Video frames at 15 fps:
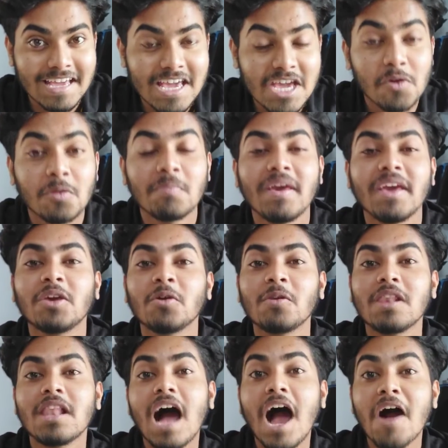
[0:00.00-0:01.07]
He will make you
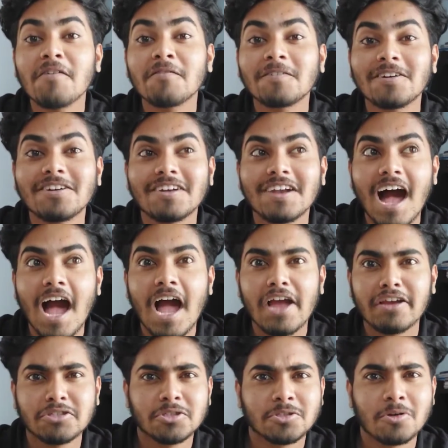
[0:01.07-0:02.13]
laugh,
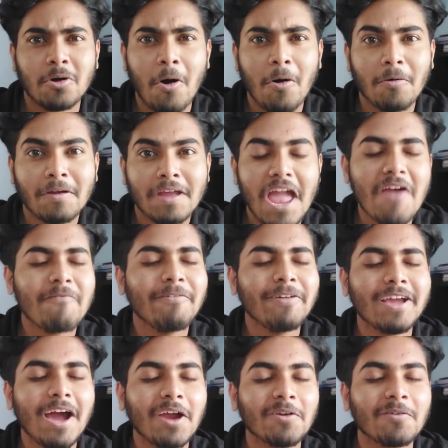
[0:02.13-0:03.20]
cry, shock, every
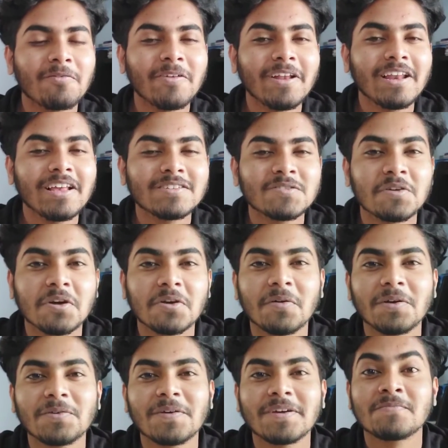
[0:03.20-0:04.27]
kind of feelings you are
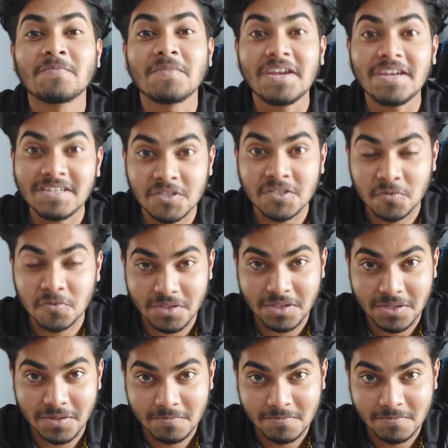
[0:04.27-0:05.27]
going to experience with him.